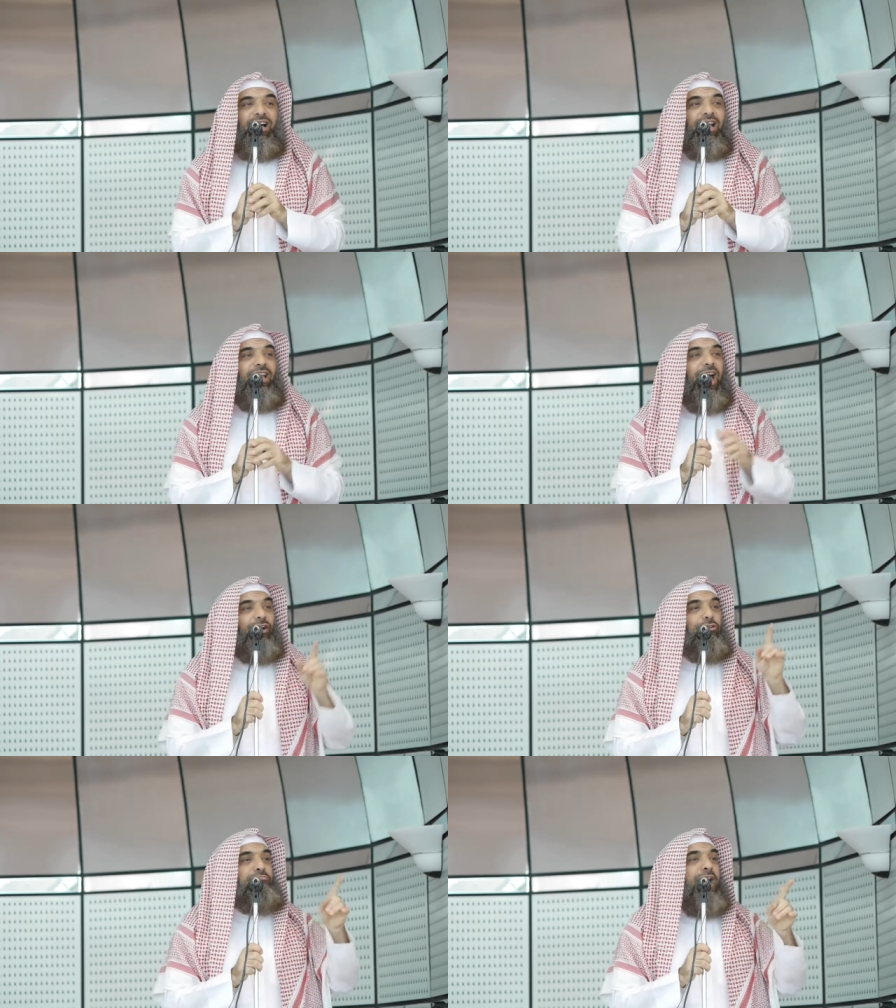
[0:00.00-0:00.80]
Allah
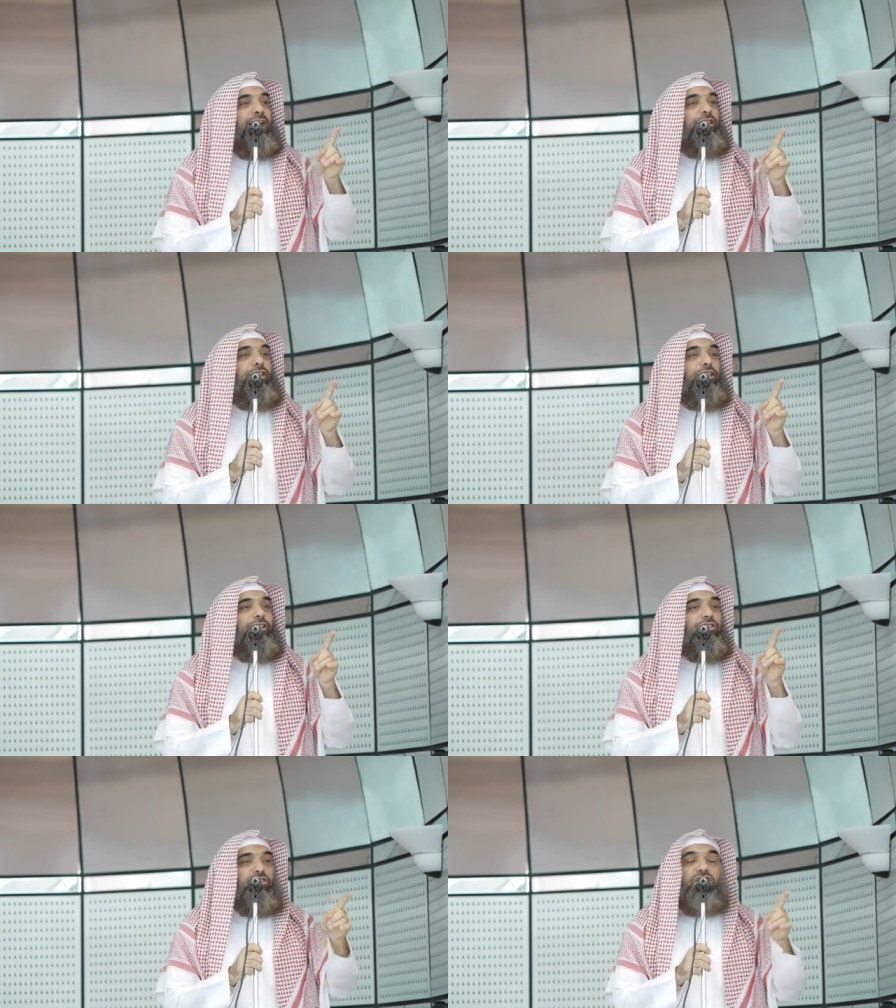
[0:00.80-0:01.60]
commanded
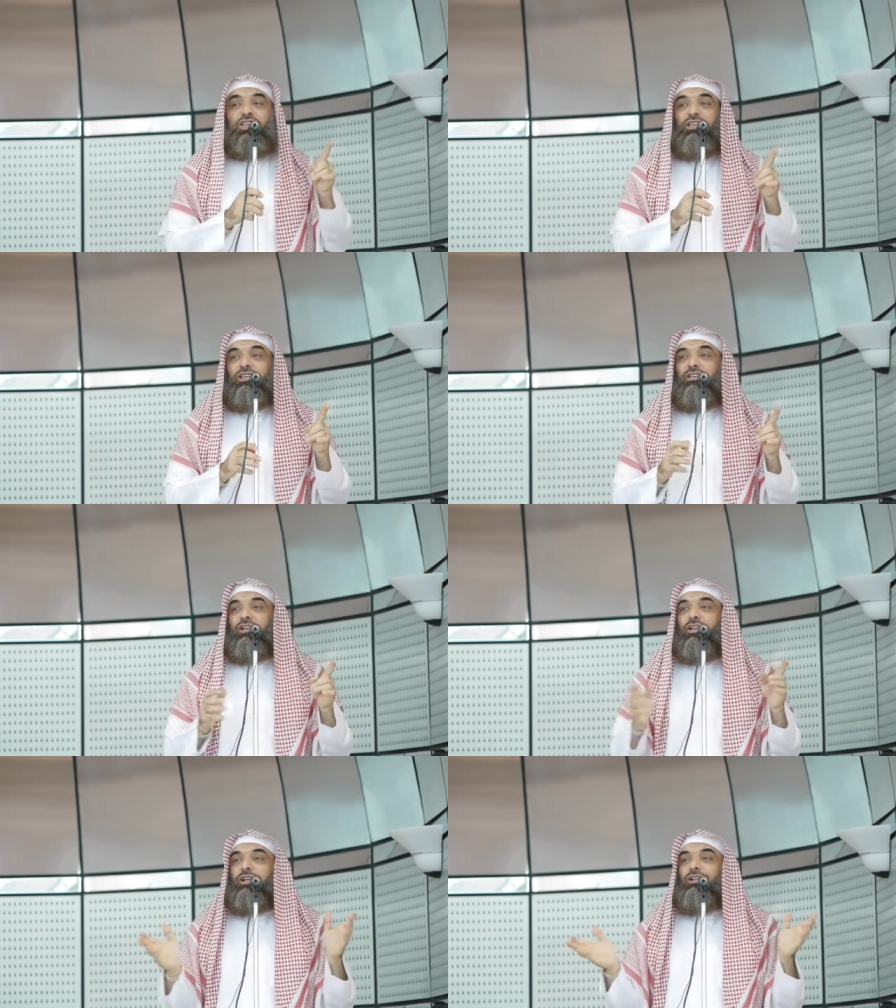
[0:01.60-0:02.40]
the sea
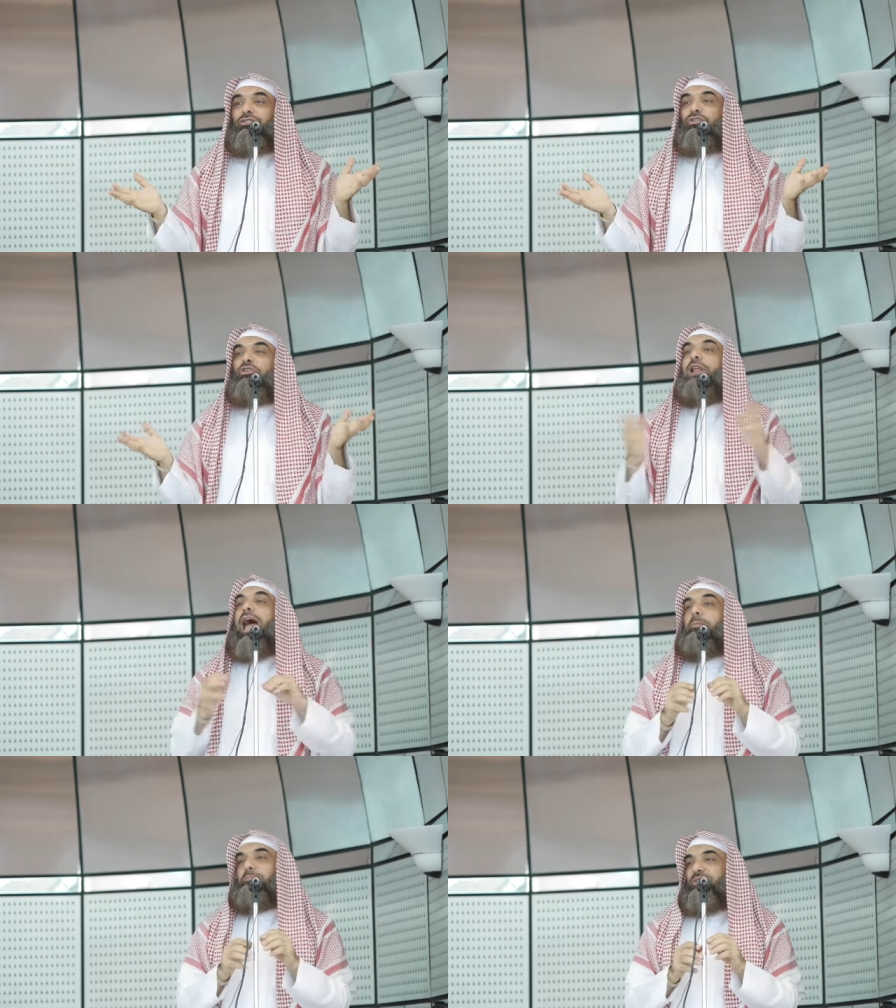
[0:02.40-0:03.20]
to
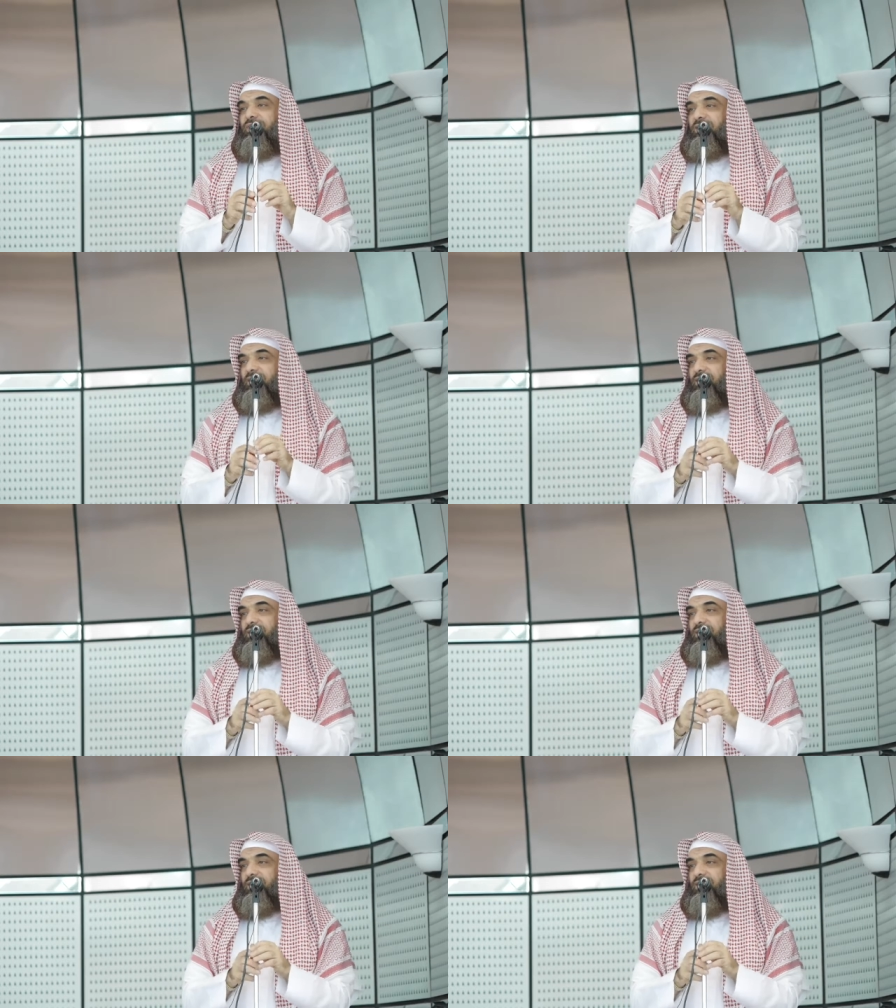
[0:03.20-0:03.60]
collapse.